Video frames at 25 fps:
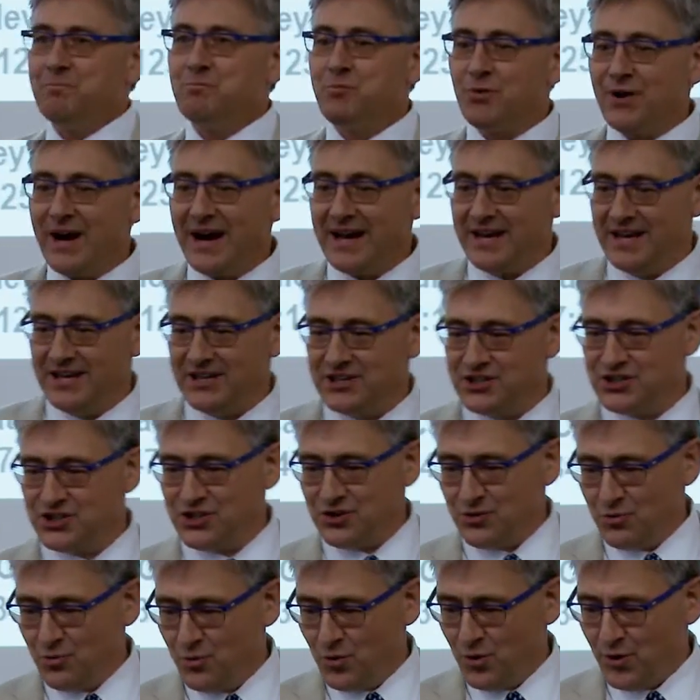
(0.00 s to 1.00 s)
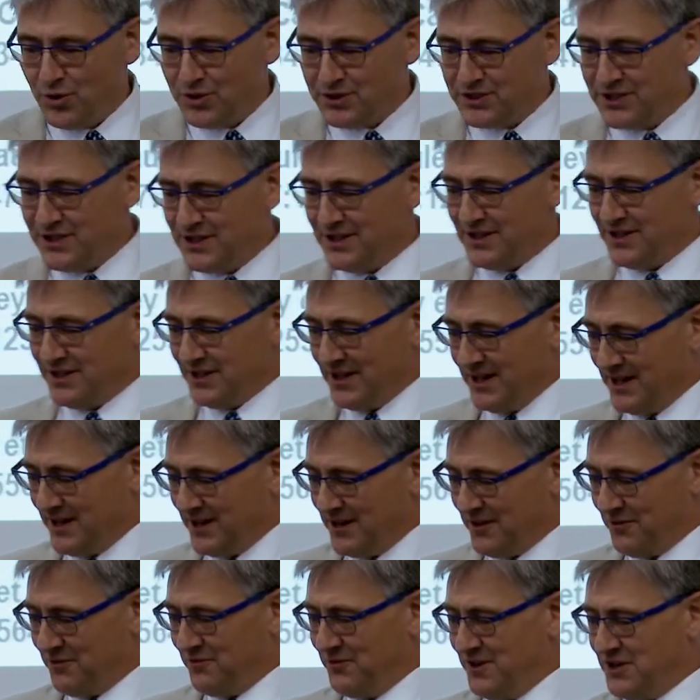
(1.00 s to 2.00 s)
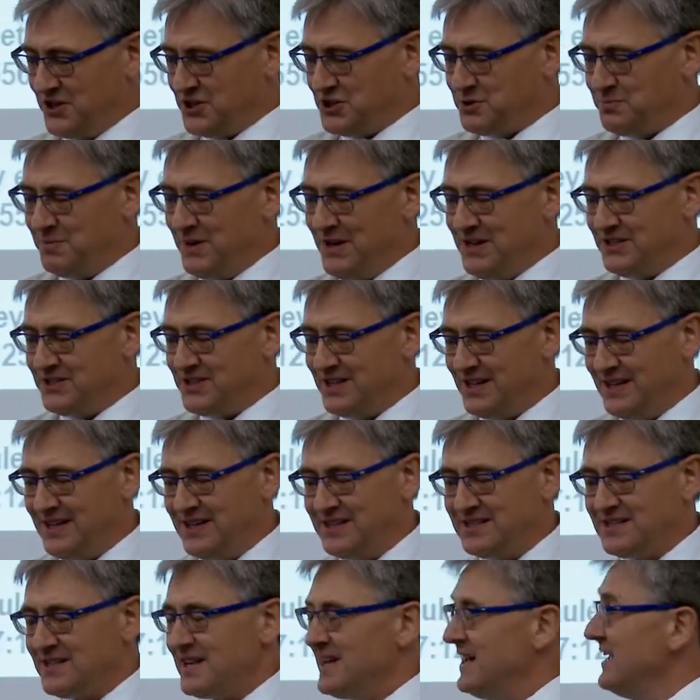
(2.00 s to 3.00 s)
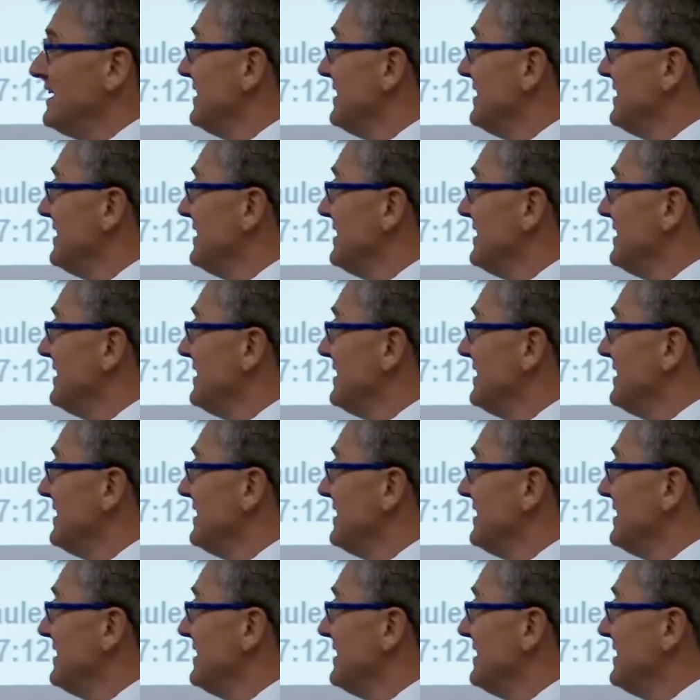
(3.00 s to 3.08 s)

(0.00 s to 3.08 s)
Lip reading: brackish water fish species.